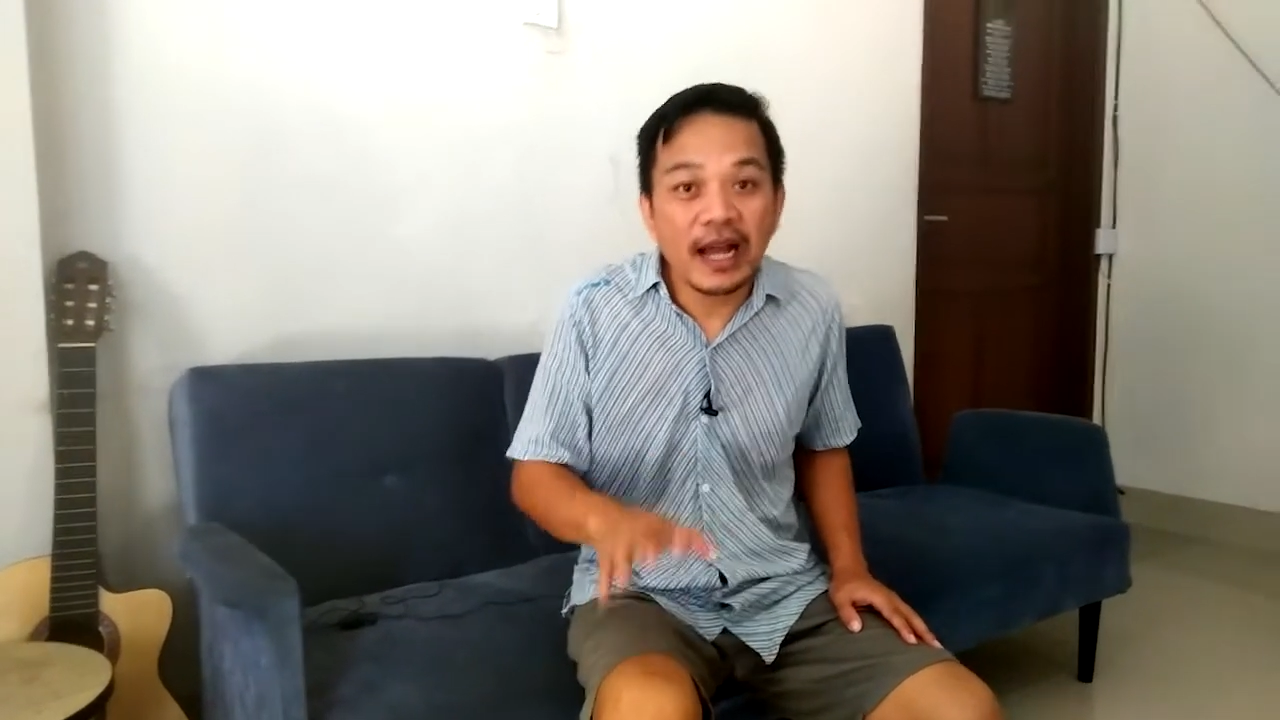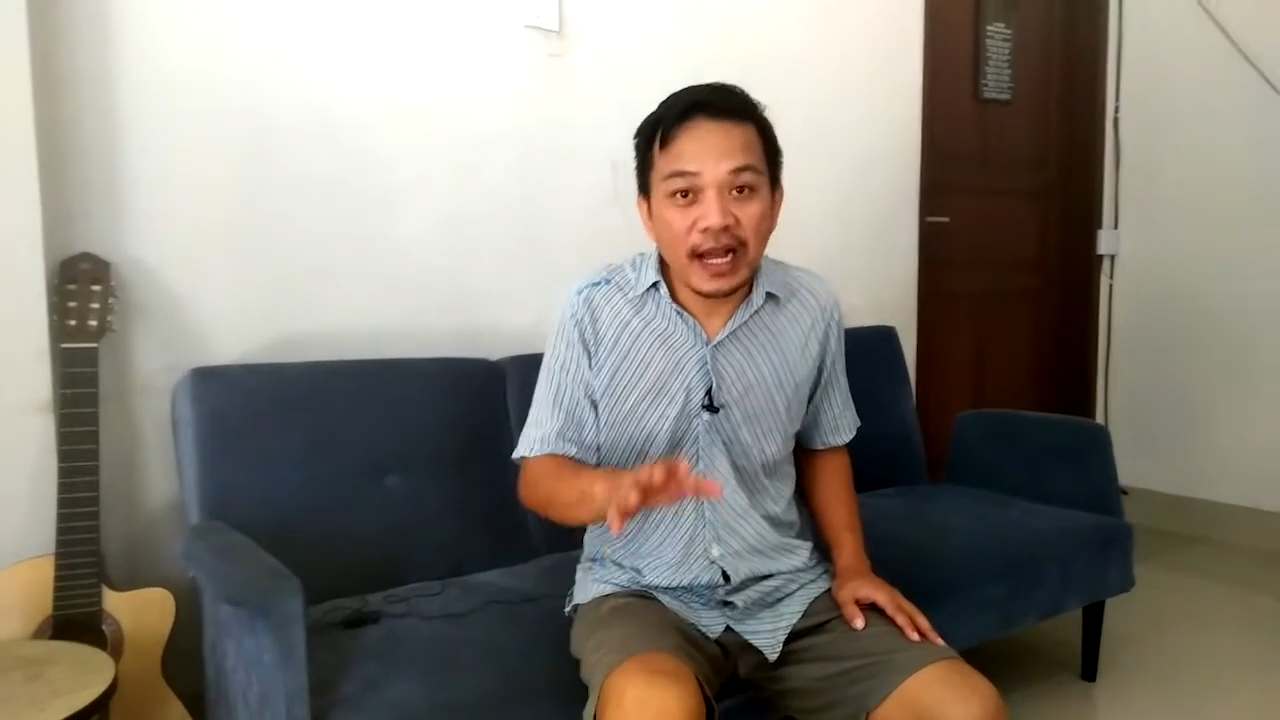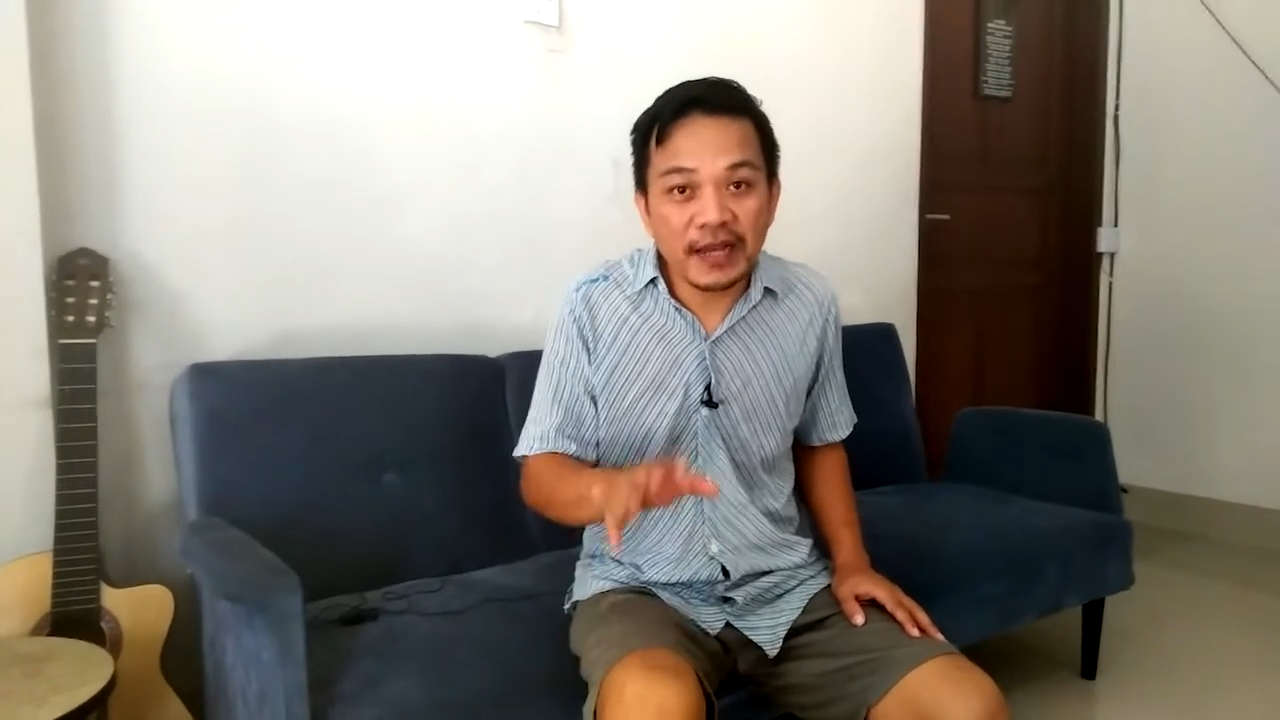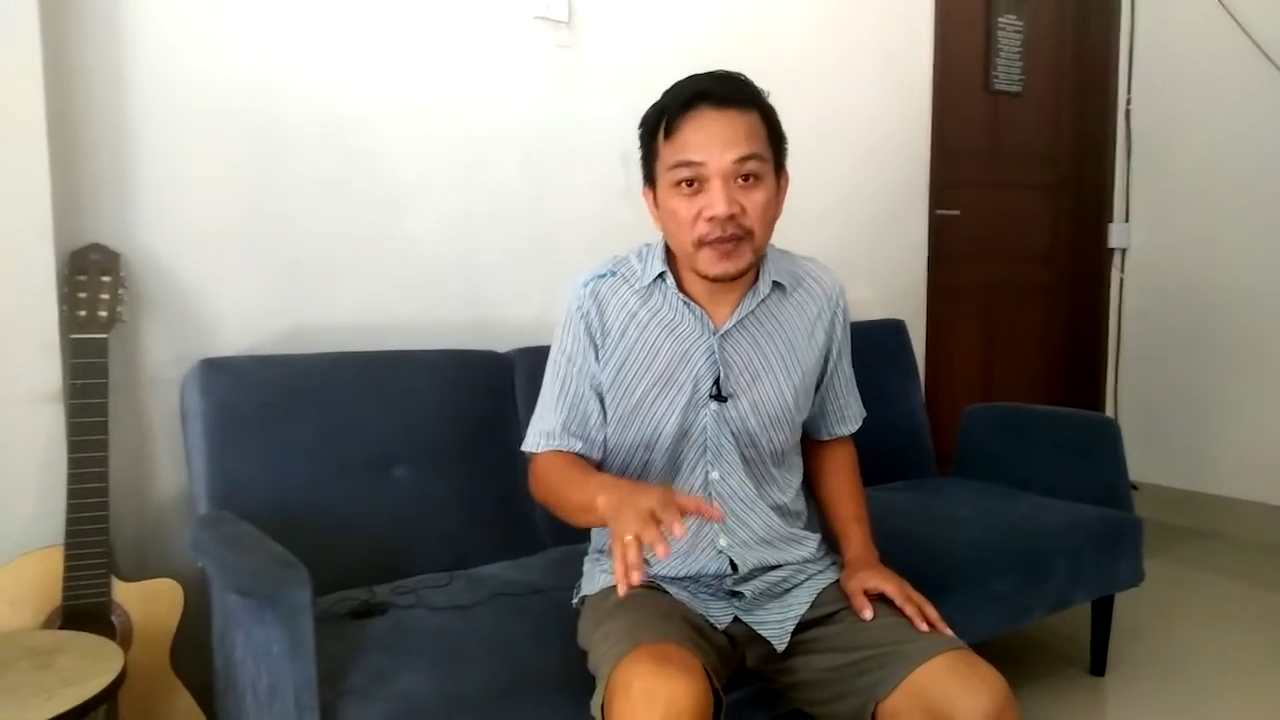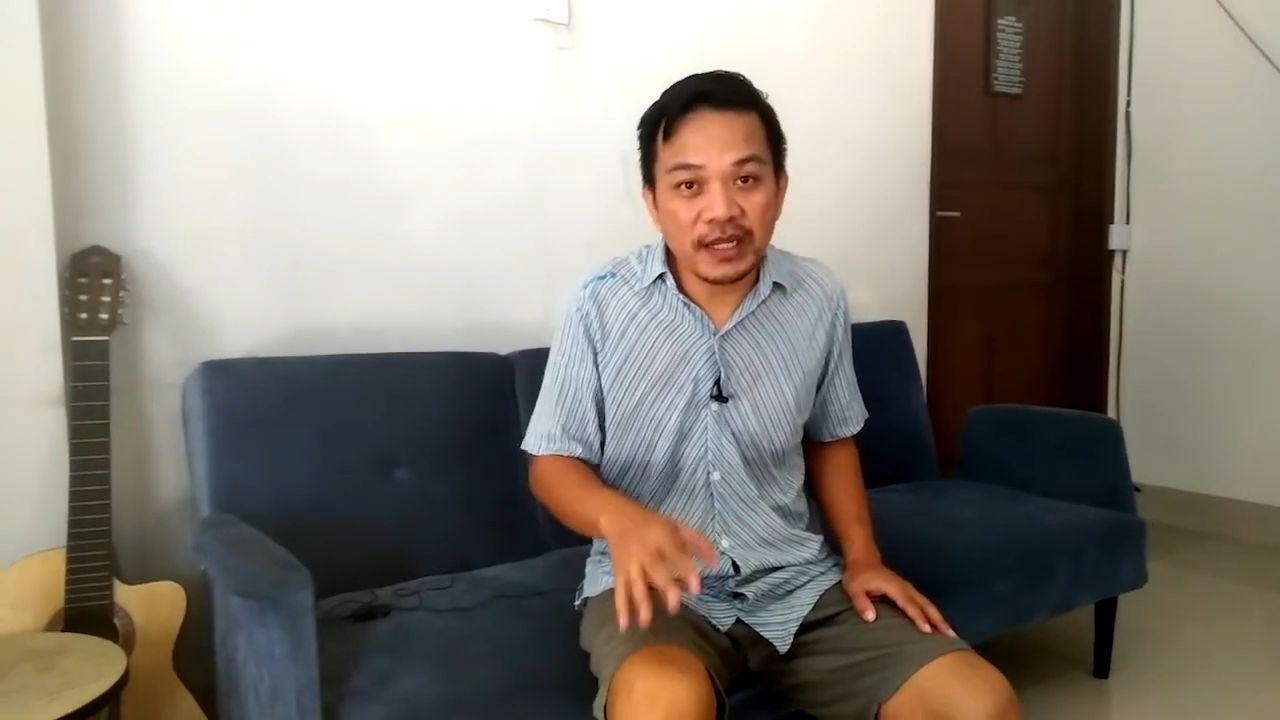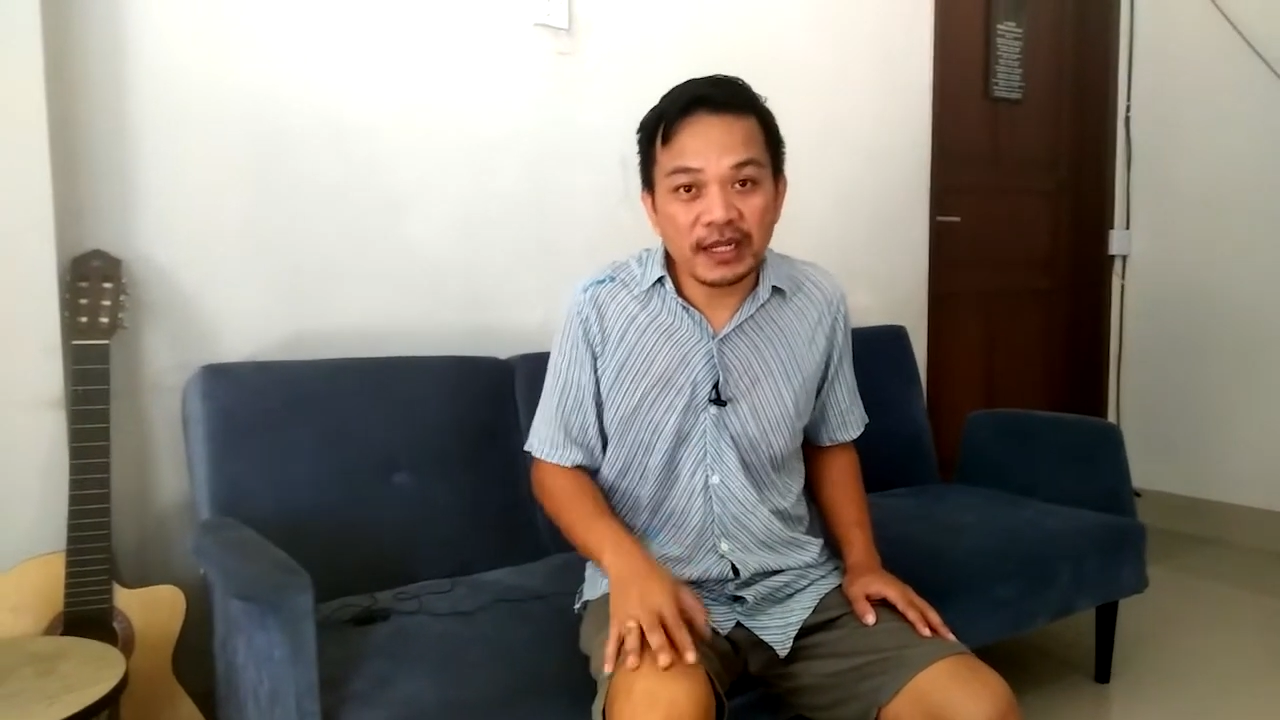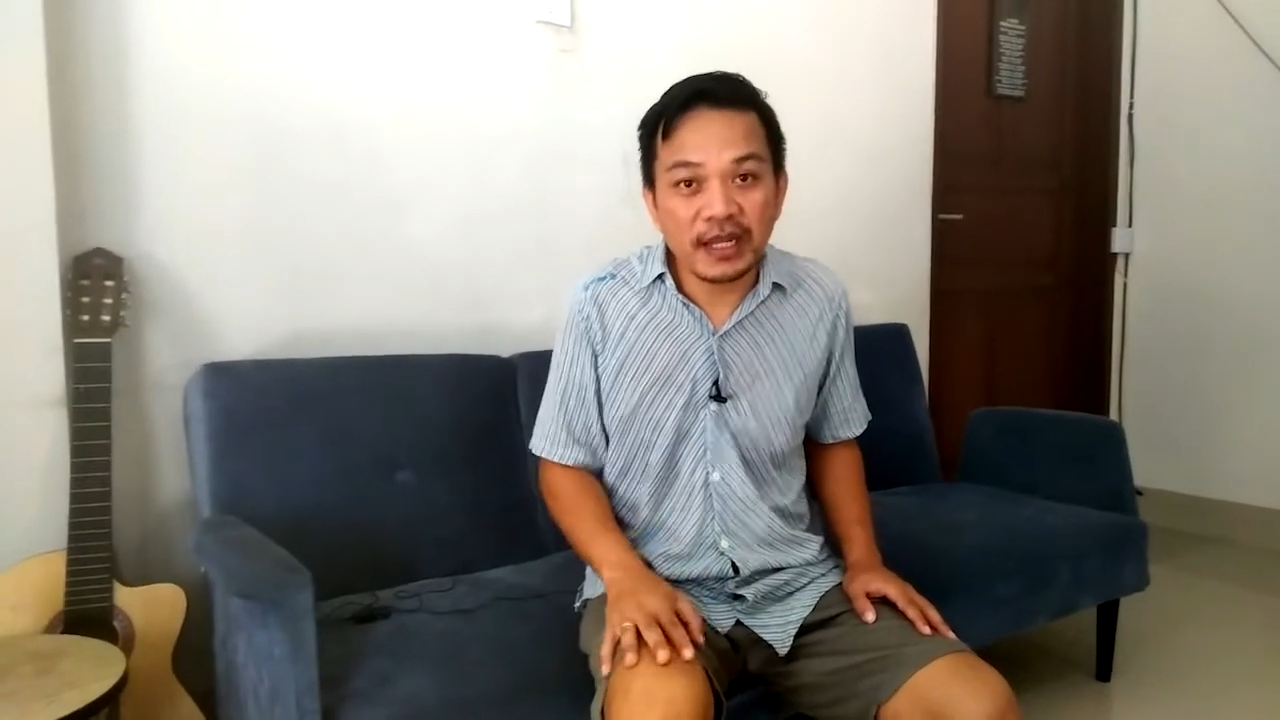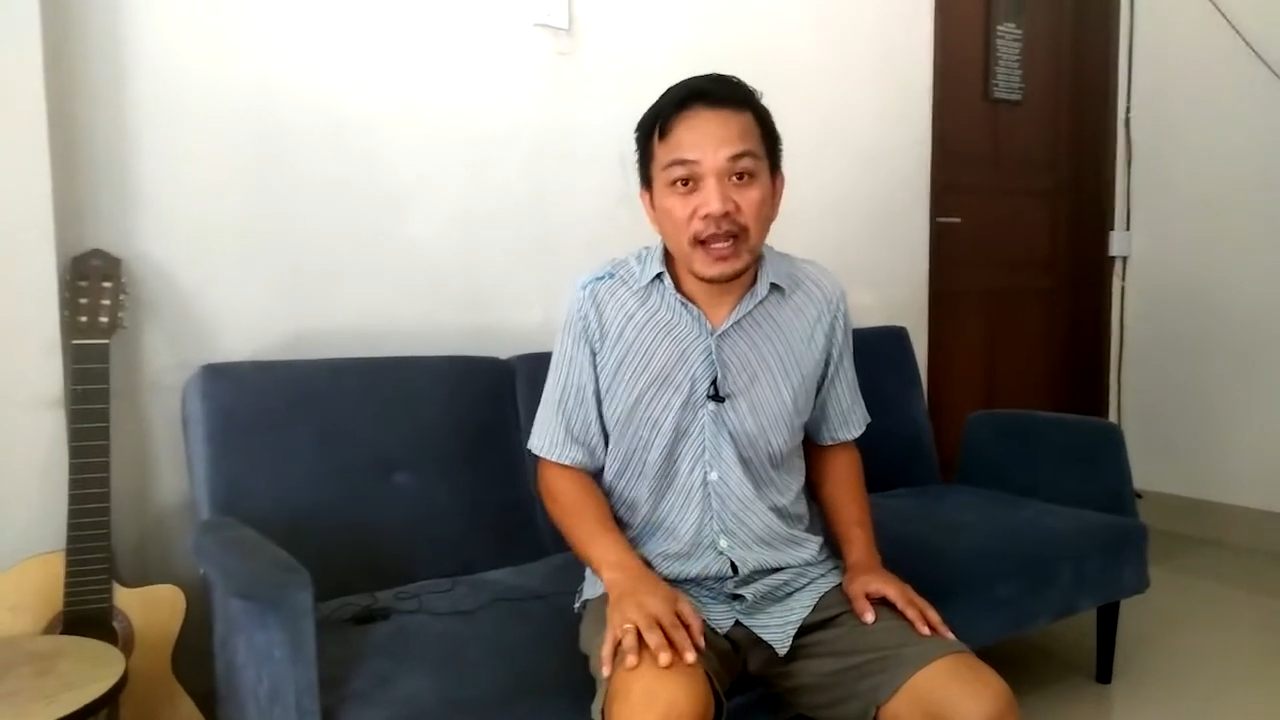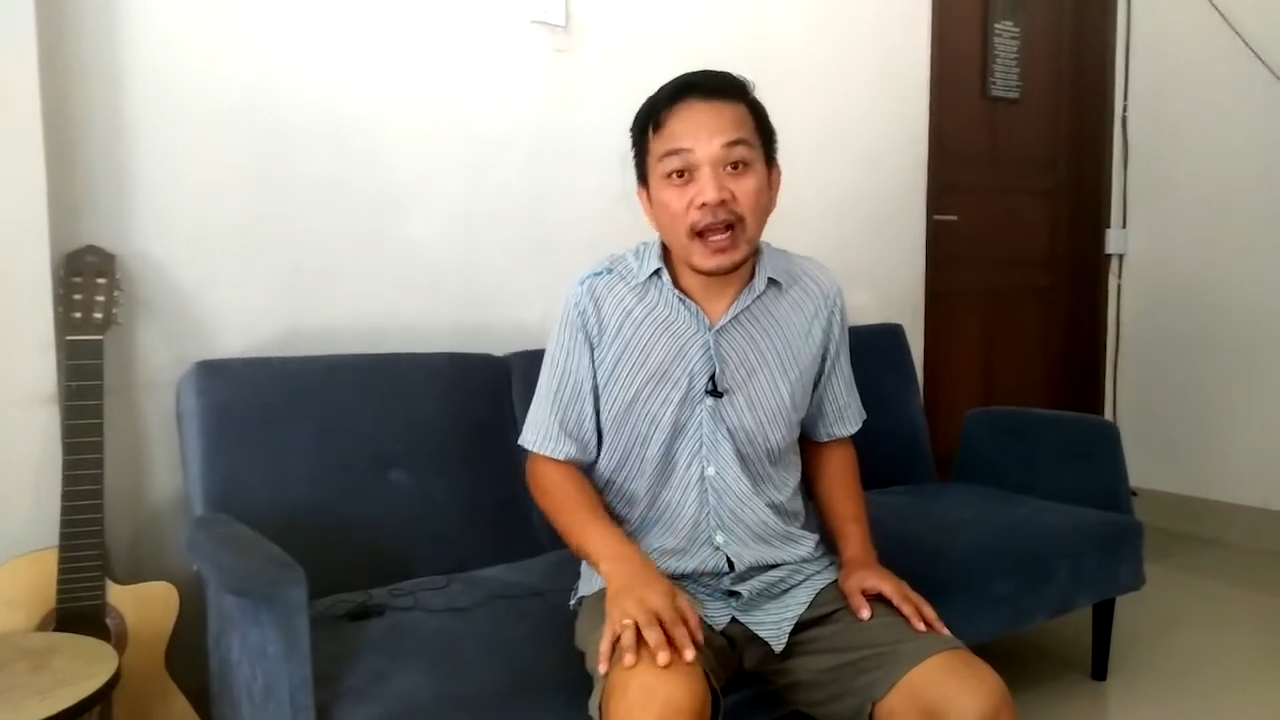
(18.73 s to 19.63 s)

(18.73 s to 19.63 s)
I mean,